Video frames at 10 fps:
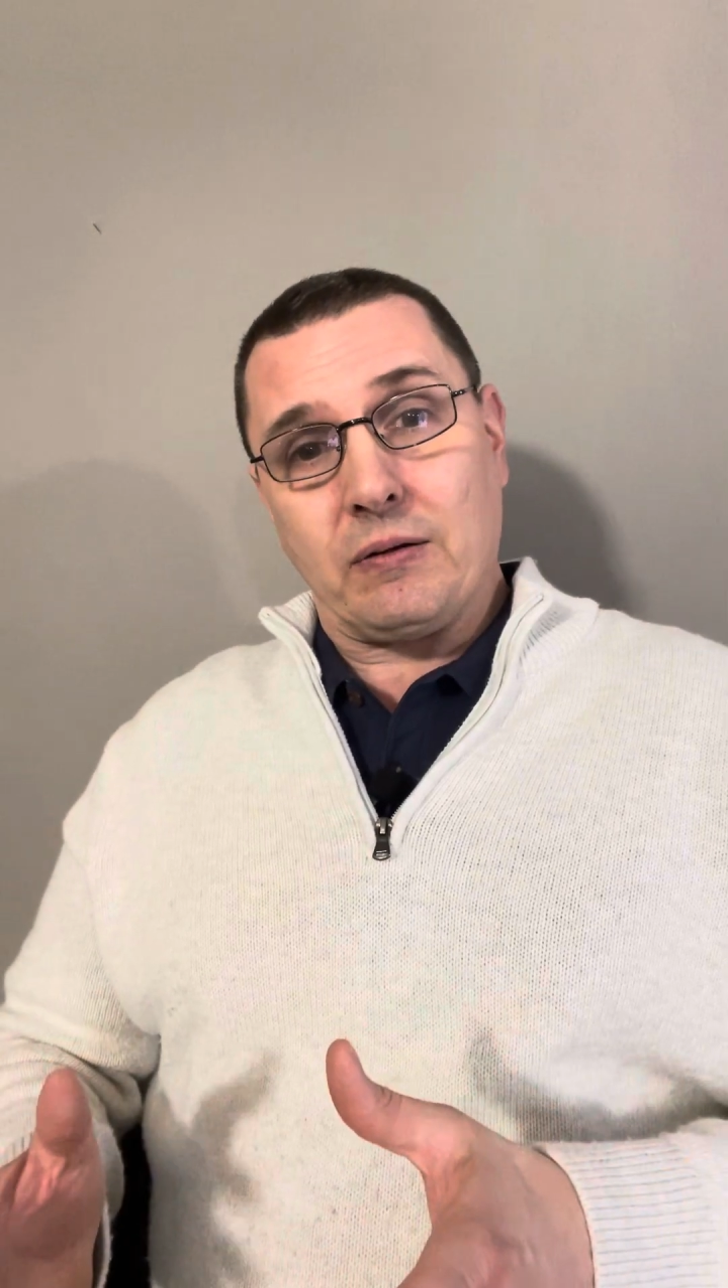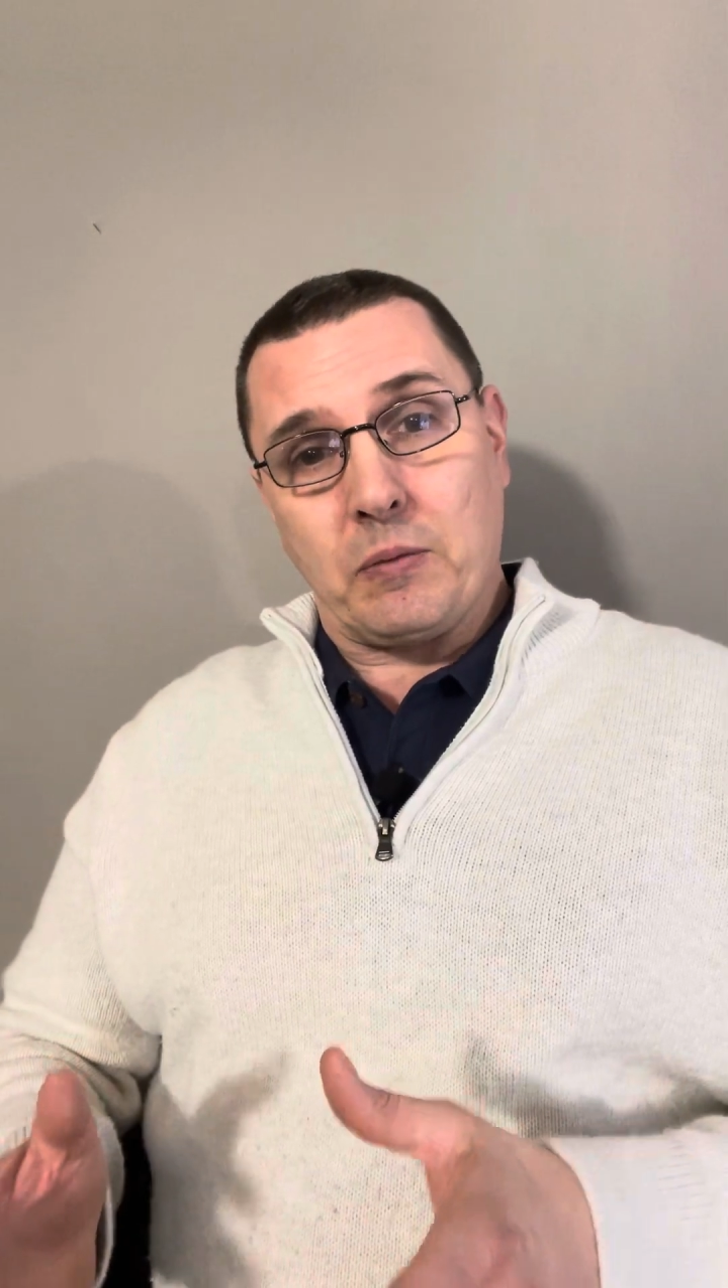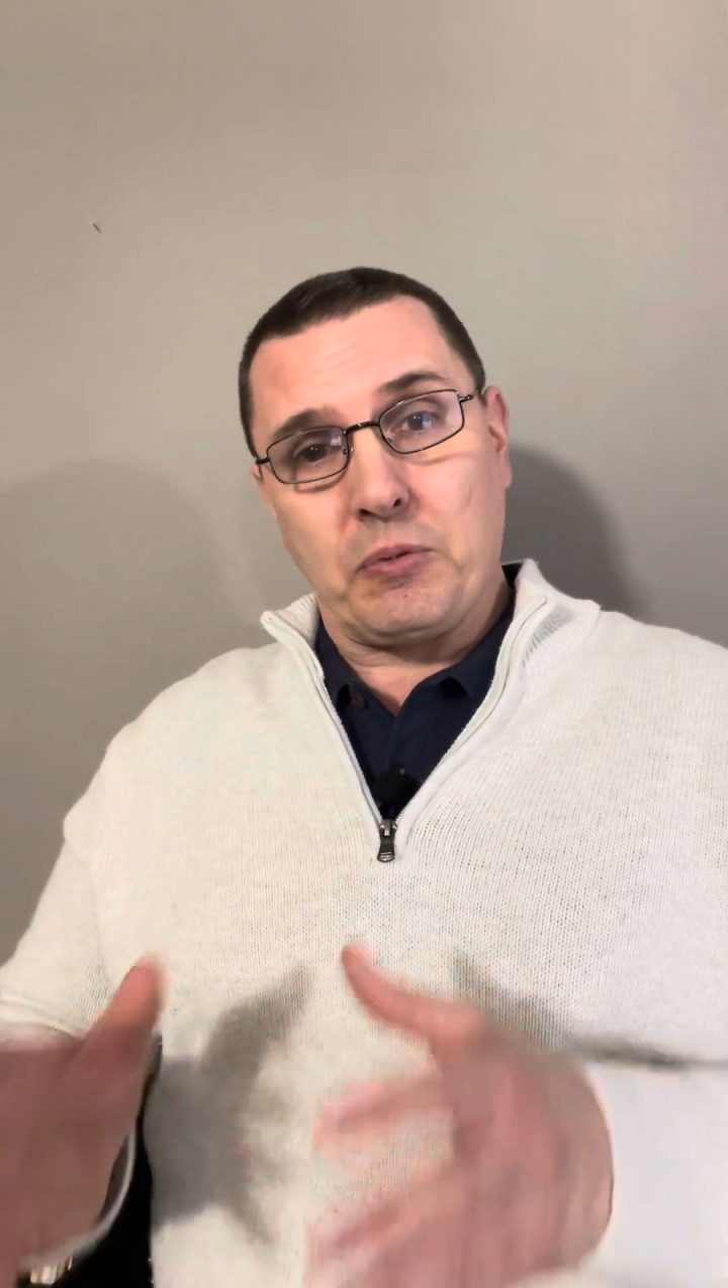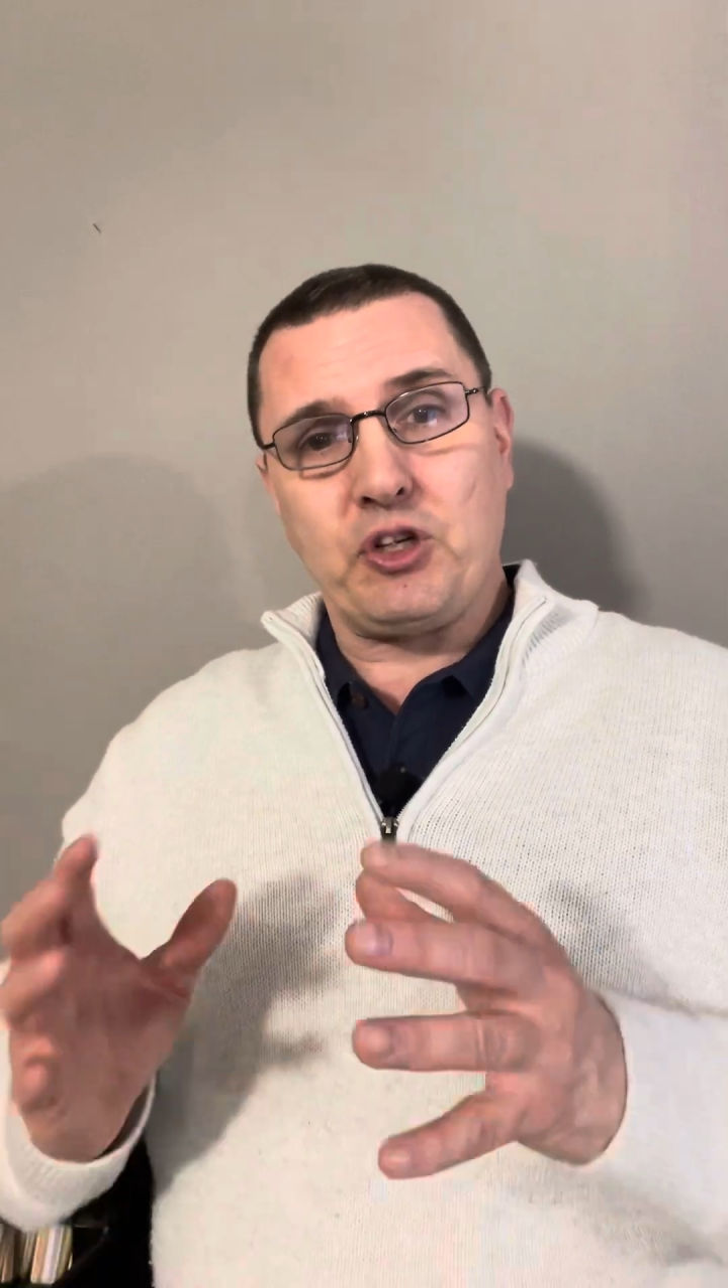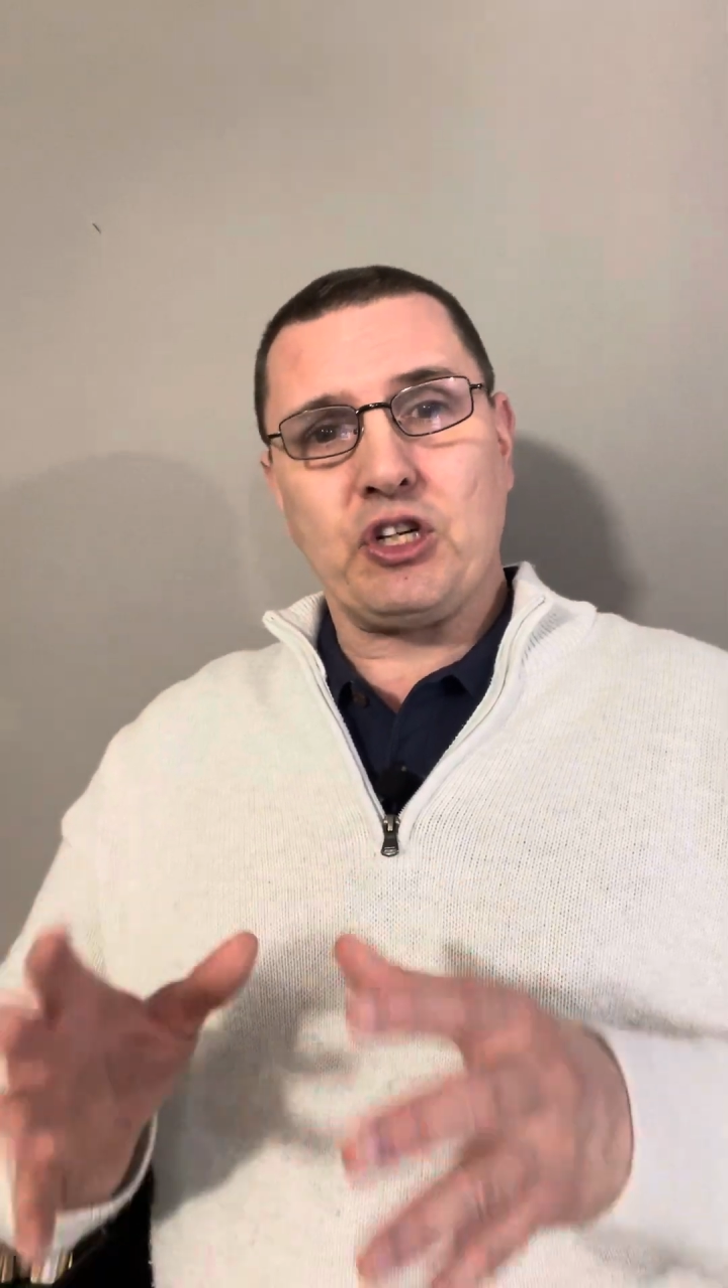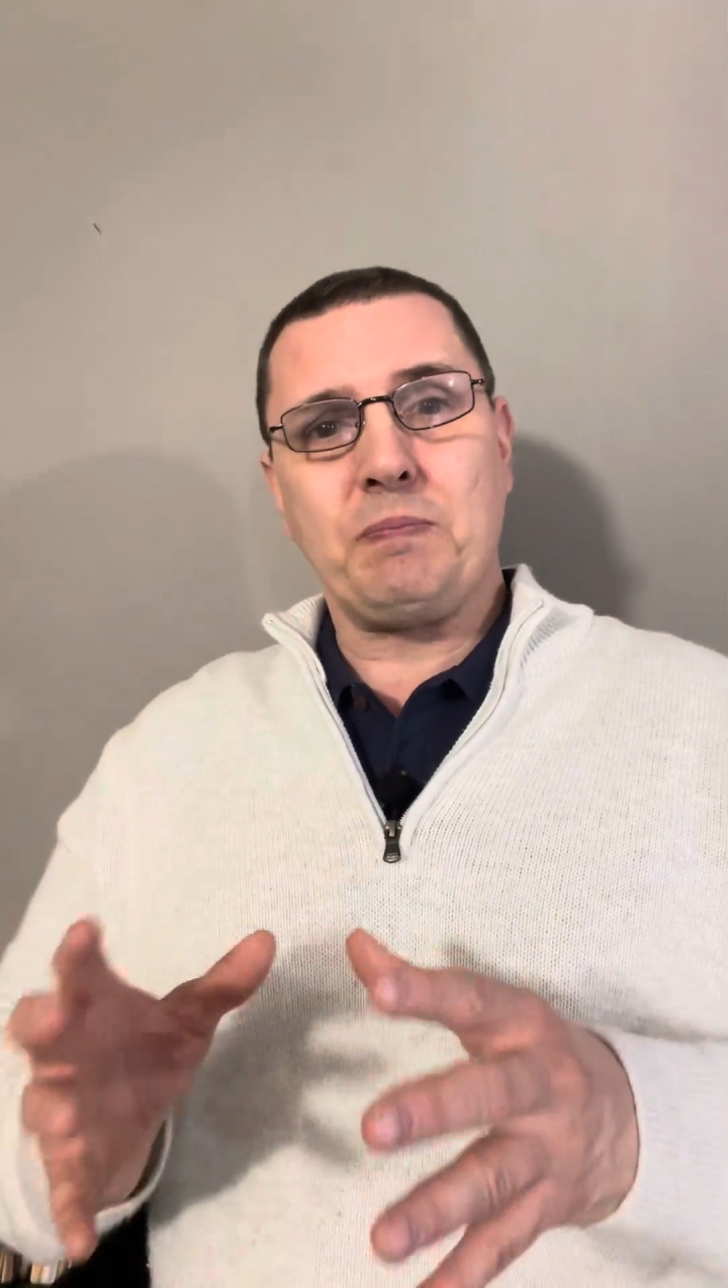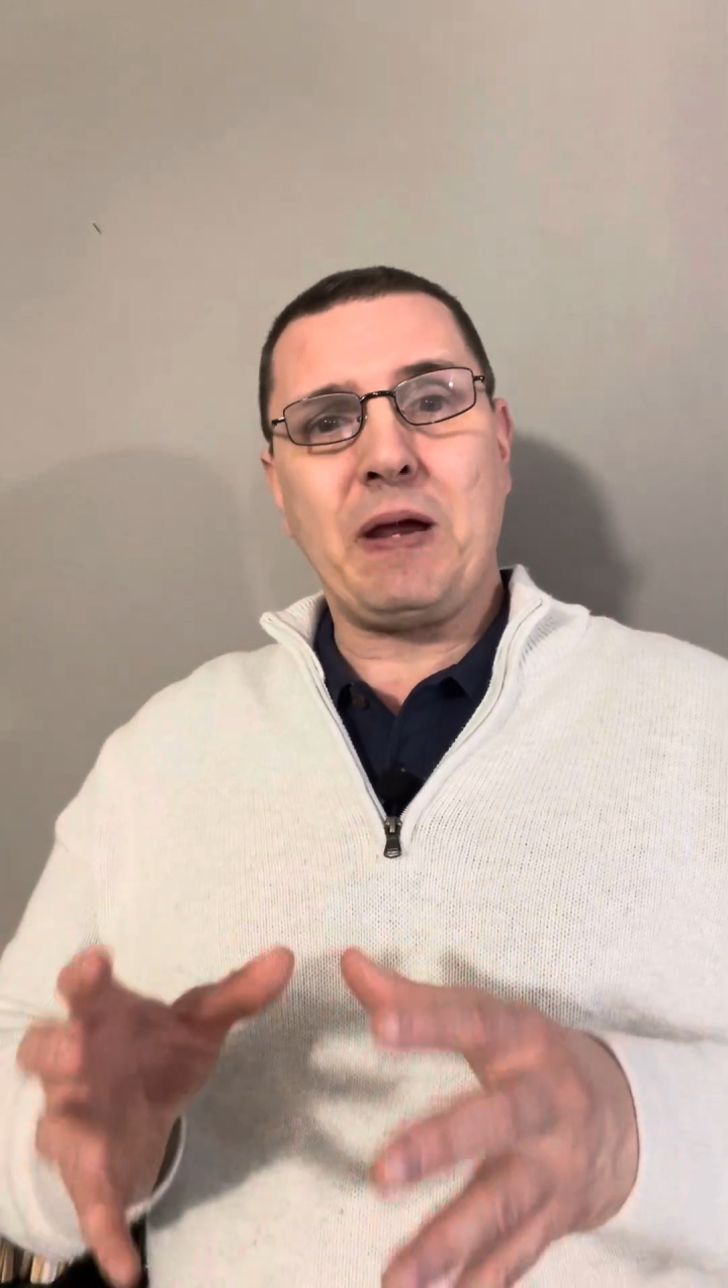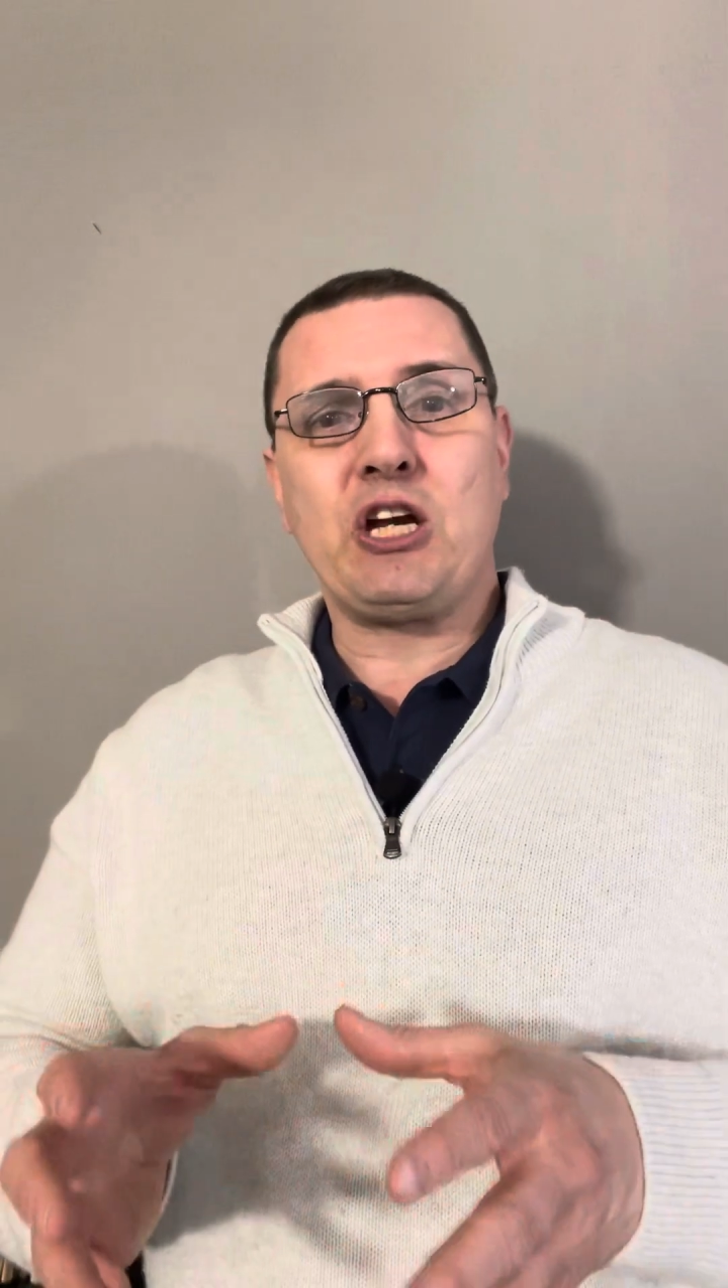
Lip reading: but just make